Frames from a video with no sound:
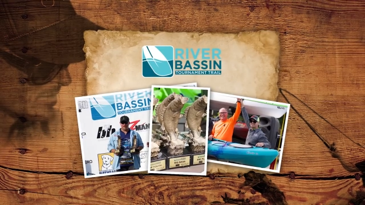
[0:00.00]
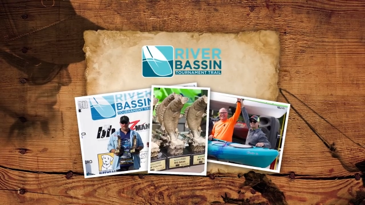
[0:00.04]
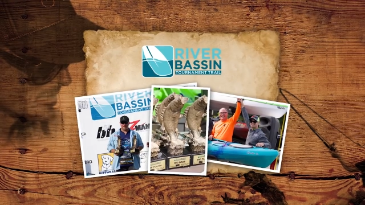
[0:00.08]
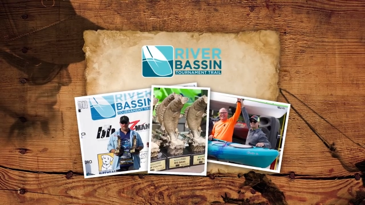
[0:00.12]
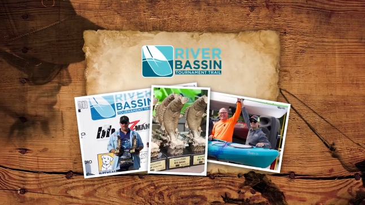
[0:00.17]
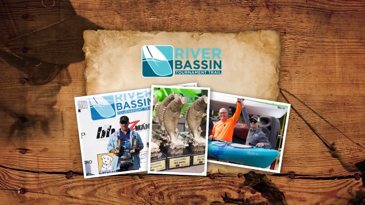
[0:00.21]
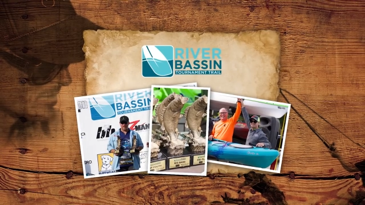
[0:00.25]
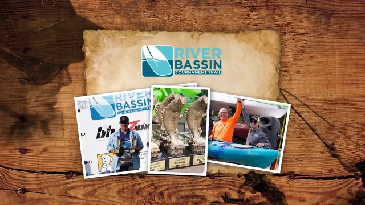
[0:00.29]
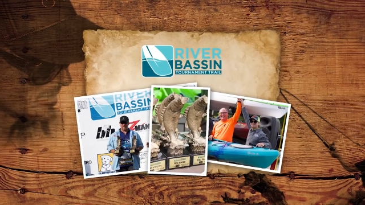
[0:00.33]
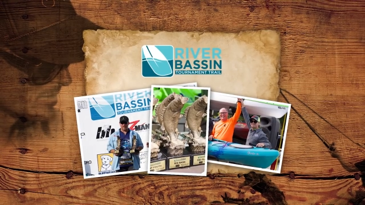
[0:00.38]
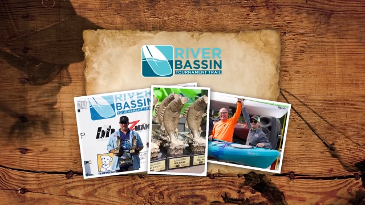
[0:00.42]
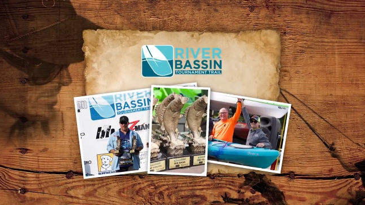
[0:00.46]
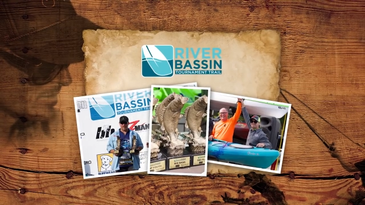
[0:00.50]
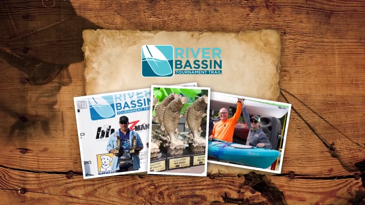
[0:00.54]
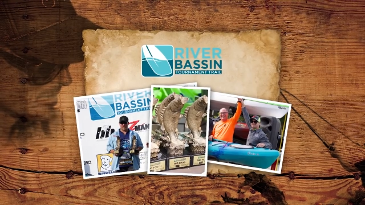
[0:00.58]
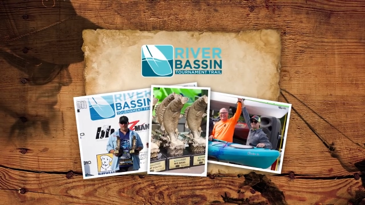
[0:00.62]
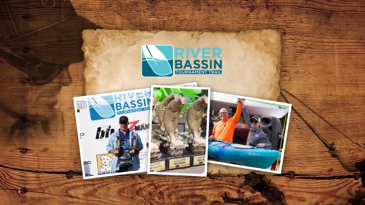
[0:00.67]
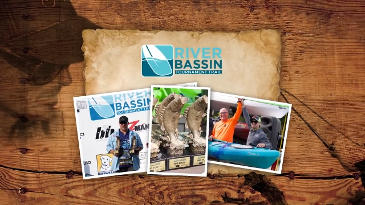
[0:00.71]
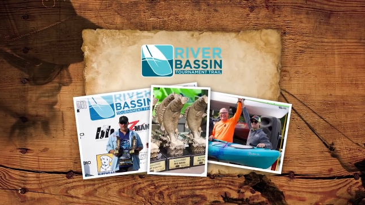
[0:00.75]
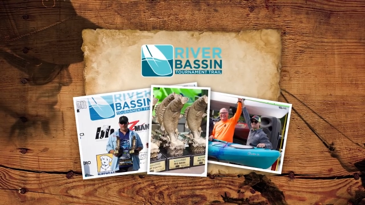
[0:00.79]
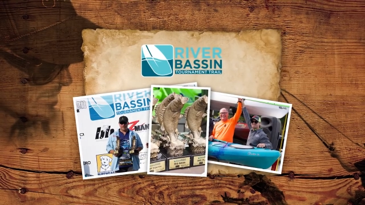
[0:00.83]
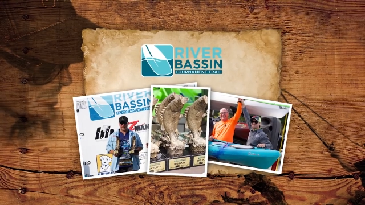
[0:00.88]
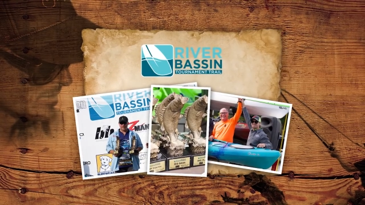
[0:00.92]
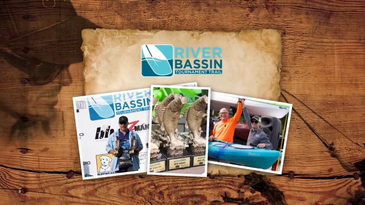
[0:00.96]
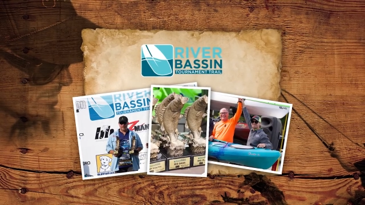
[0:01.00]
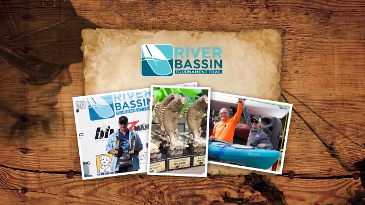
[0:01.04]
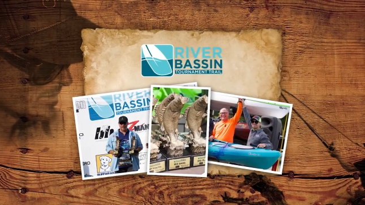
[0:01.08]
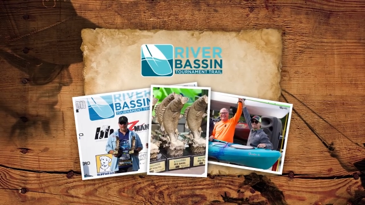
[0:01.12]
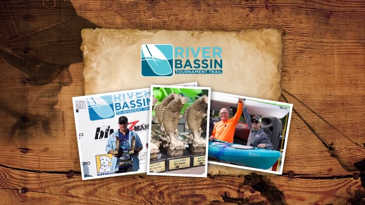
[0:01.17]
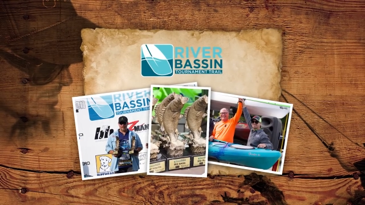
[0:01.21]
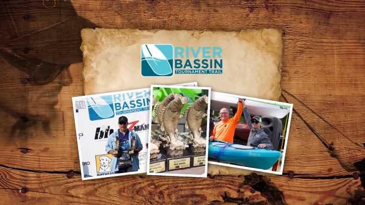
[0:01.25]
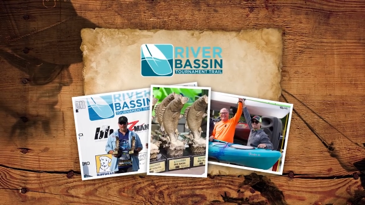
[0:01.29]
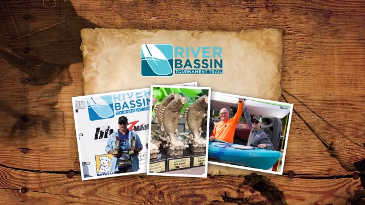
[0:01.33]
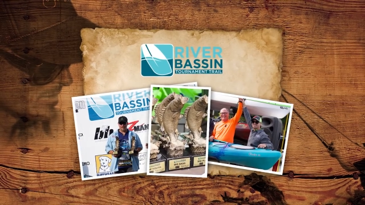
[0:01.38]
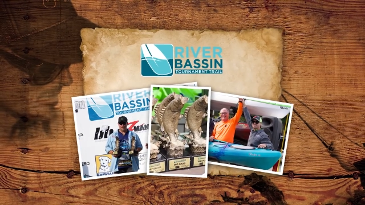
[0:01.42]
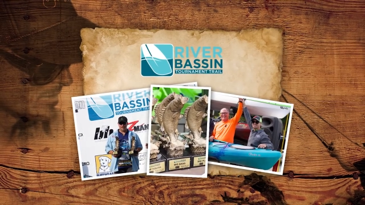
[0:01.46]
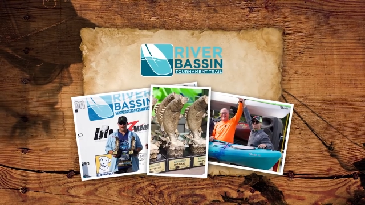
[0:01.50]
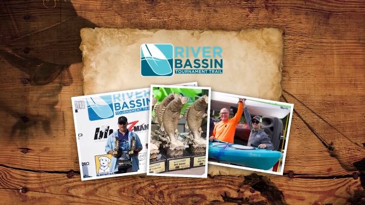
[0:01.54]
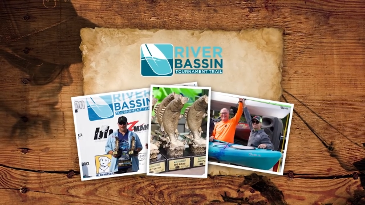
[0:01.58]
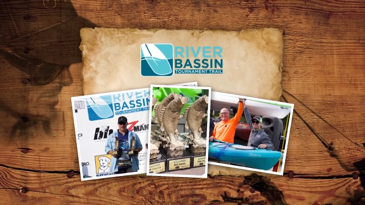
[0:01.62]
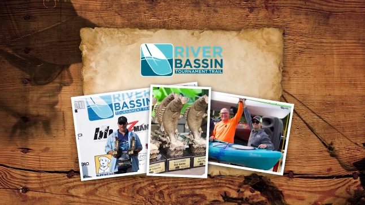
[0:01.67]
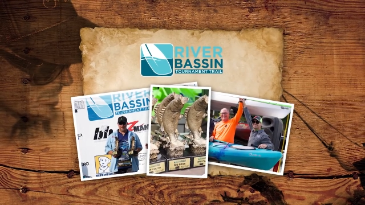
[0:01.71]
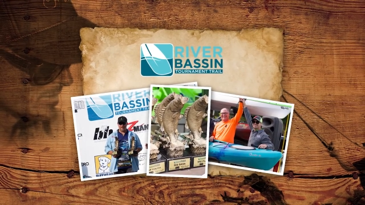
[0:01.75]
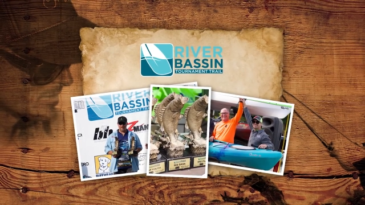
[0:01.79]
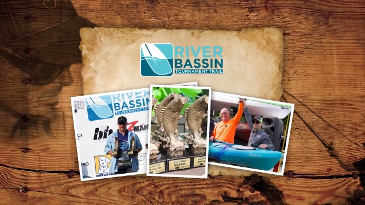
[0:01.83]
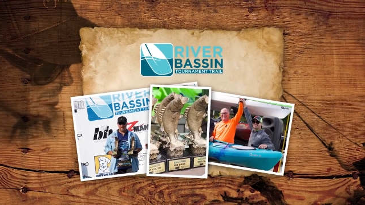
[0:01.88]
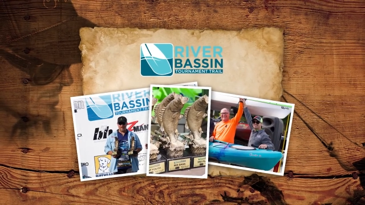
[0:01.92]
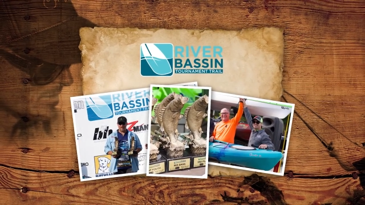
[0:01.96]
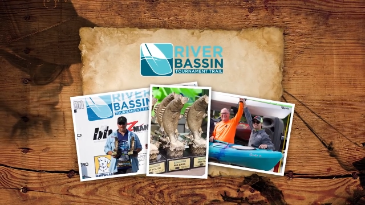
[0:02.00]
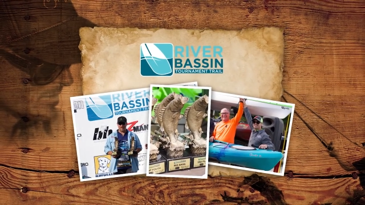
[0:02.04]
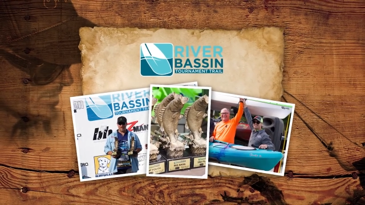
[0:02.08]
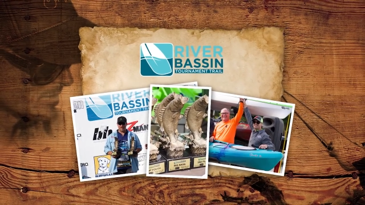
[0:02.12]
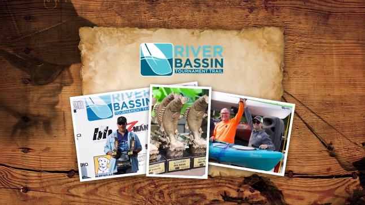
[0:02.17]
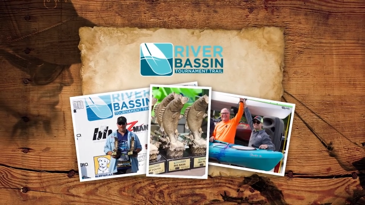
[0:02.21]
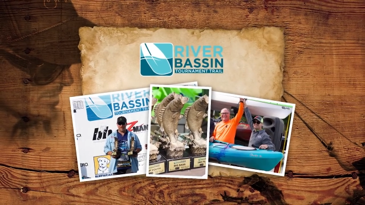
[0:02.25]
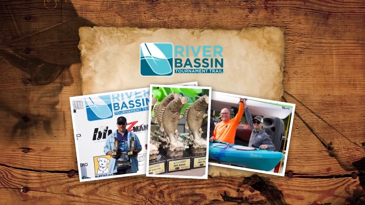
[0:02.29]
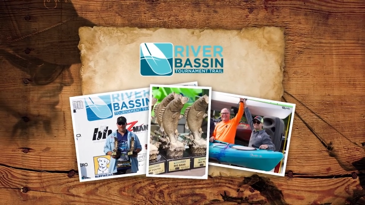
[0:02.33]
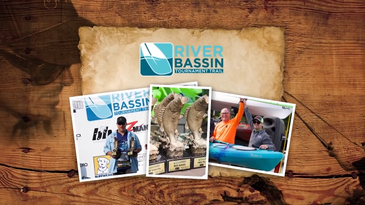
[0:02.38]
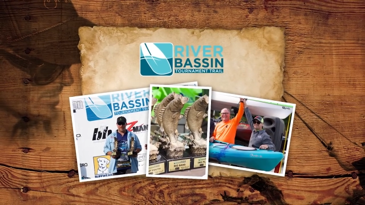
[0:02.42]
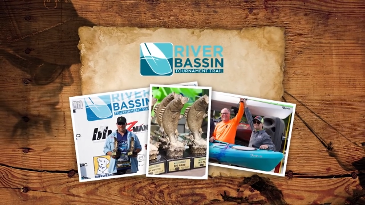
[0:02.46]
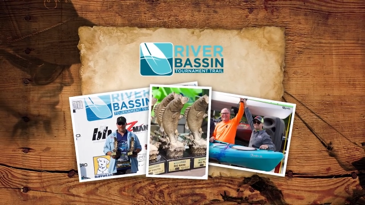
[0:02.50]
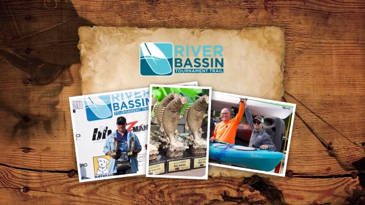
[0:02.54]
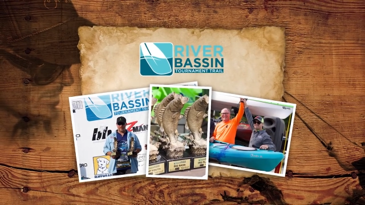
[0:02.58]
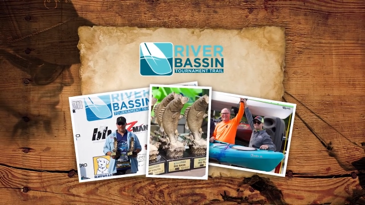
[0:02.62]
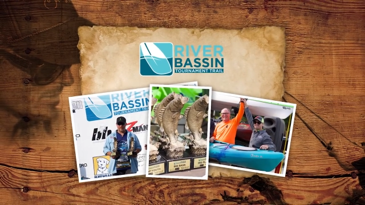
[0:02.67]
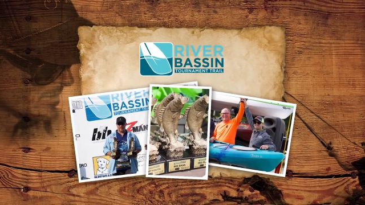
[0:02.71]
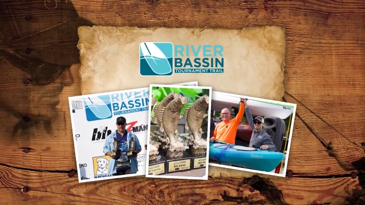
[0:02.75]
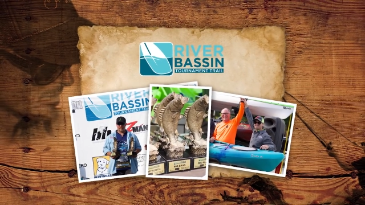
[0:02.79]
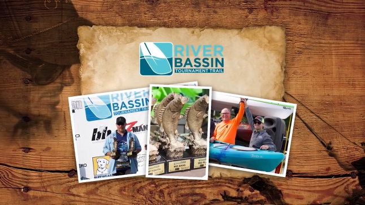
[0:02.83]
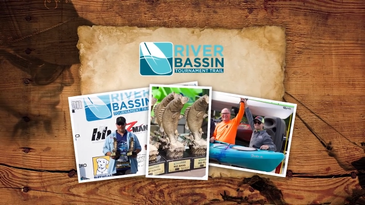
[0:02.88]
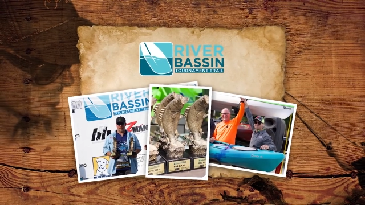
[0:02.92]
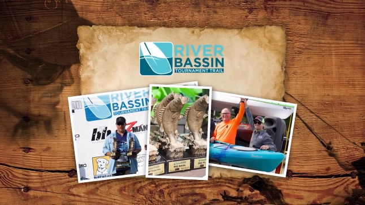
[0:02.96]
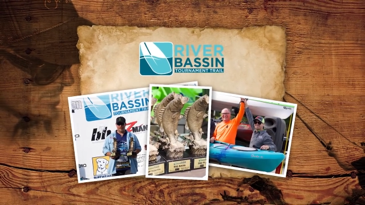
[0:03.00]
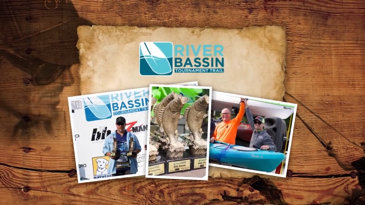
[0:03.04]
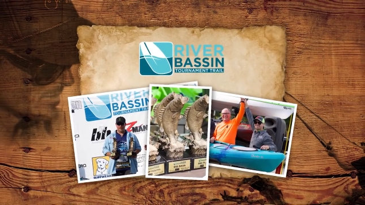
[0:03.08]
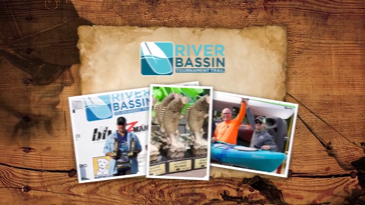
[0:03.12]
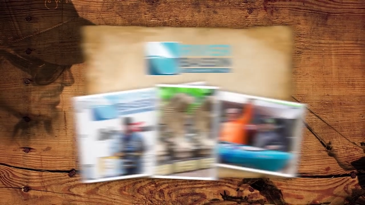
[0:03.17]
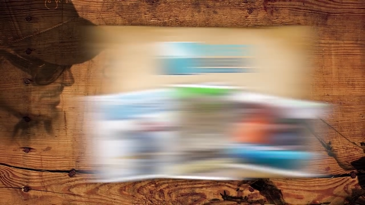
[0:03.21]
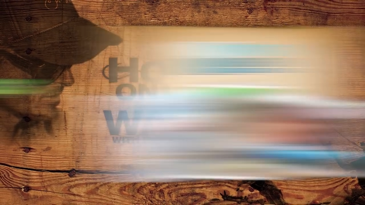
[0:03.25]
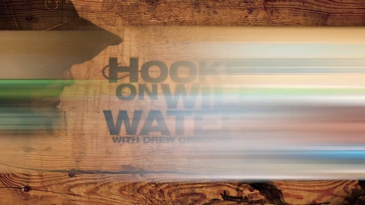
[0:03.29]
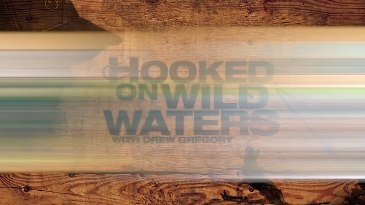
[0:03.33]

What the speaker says: [unreadable: no face in view]